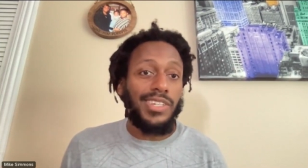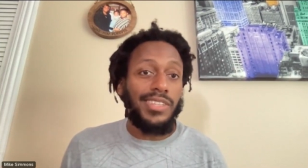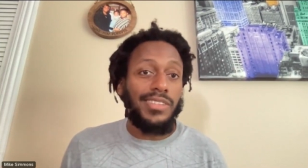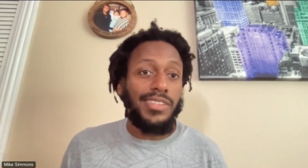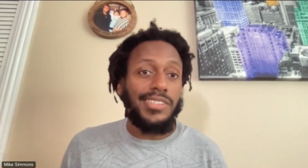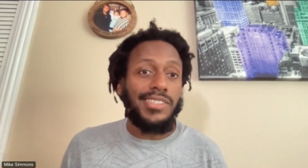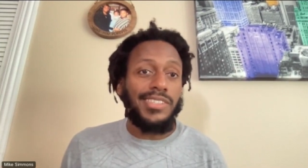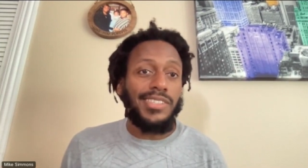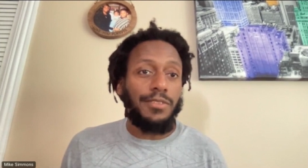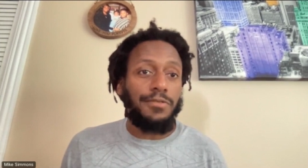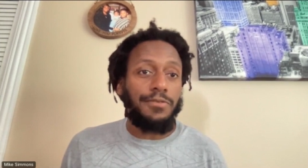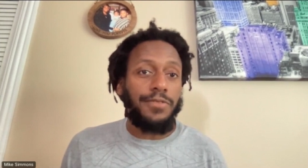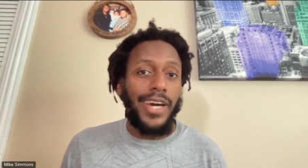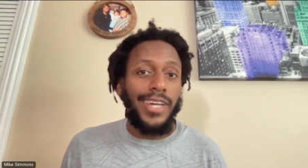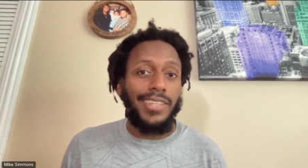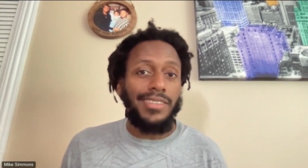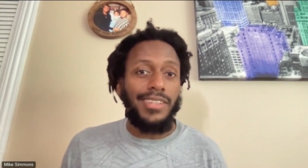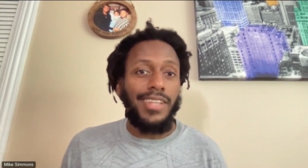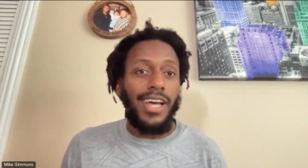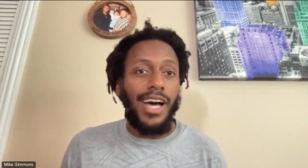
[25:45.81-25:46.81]
that this is a
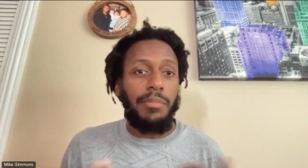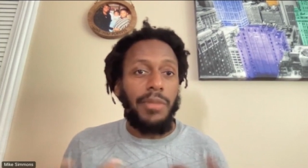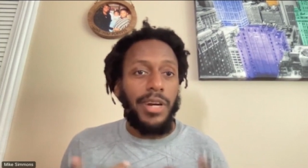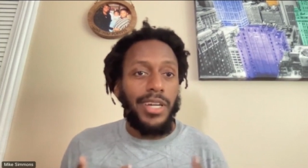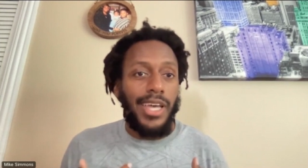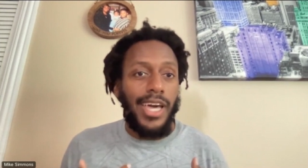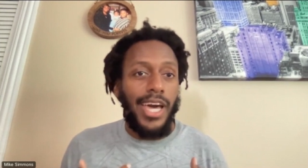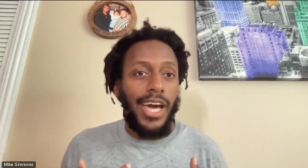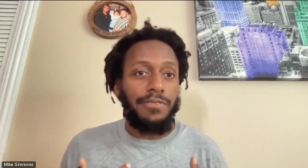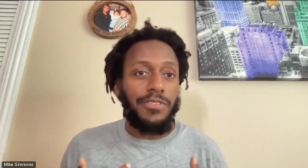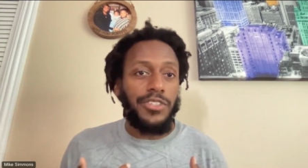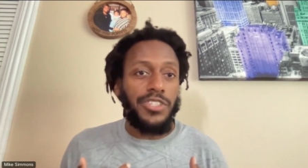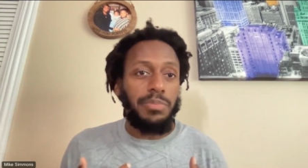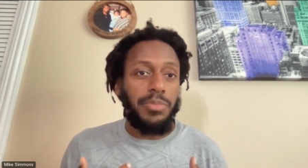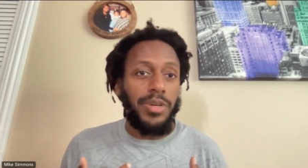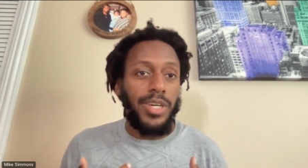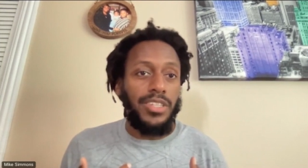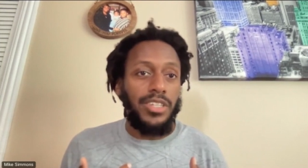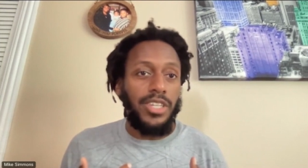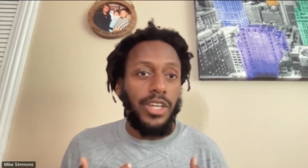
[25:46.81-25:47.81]
fight that I'm going to have to
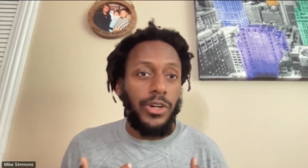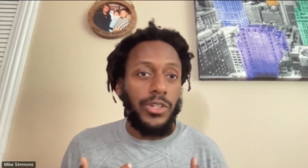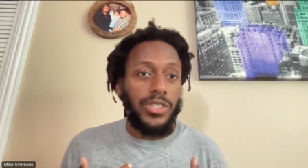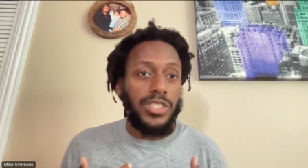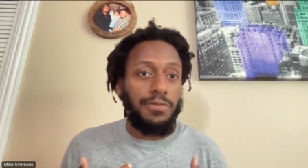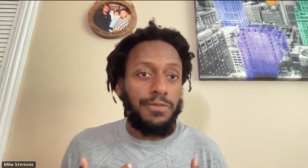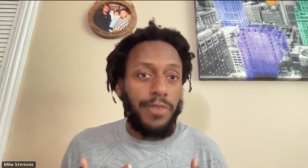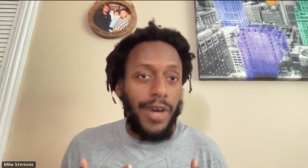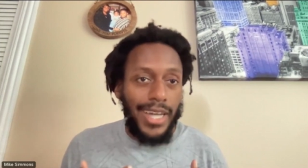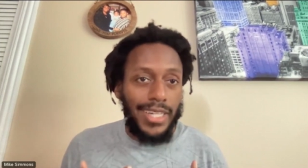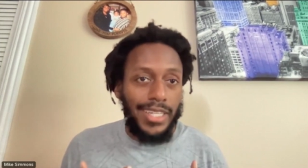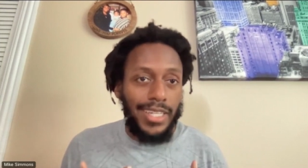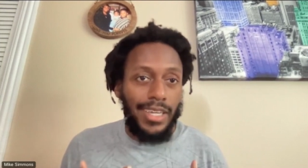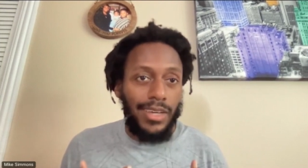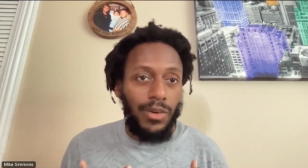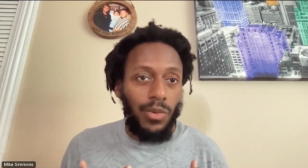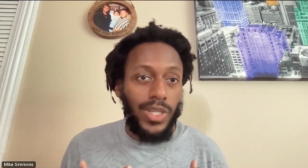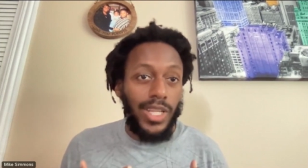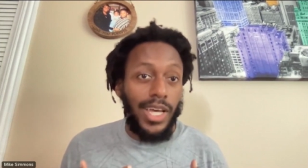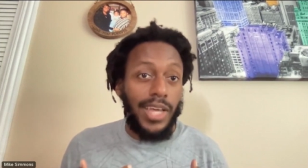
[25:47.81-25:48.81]
spend years
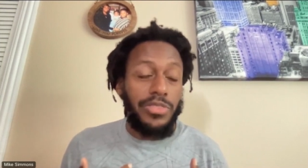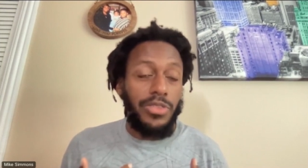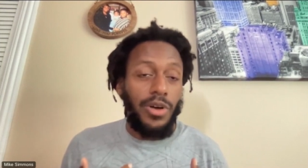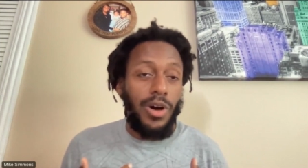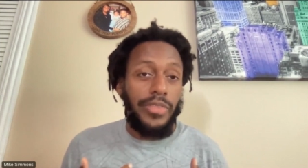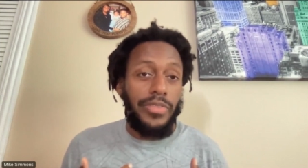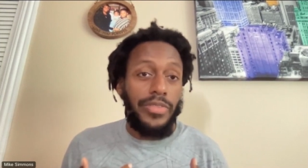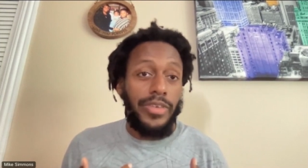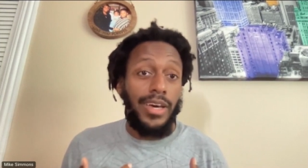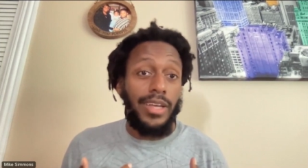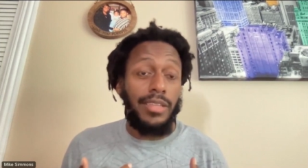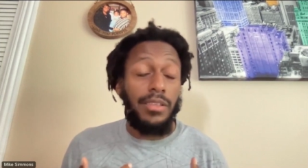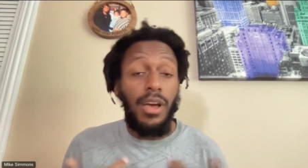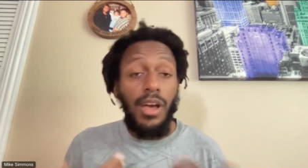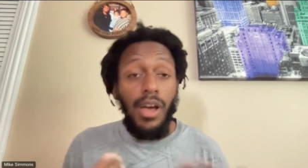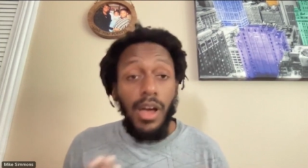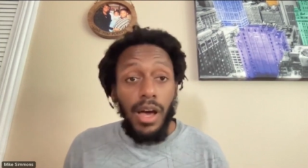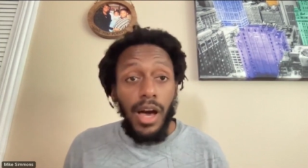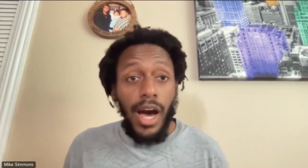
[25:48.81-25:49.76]
fighting when I thought that